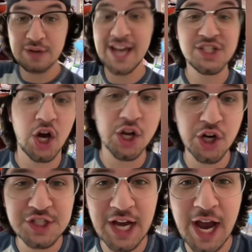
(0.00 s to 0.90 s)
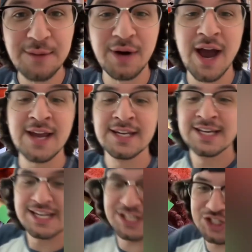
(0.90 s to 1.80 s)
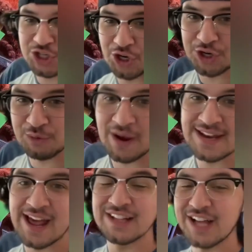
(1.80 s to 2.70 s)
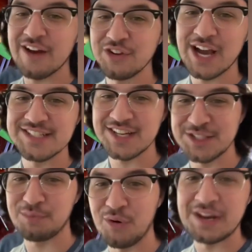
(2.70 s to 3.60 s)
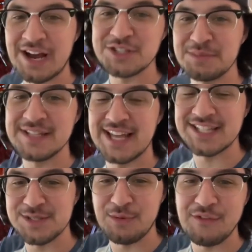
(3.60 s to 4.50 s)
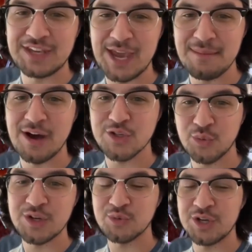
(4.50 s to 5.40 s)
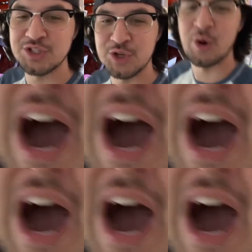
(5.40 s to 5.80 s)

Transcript: Next on our timeline is Turning Red. Now, a lot of you guys like to point out to me that this movie came out in 2022.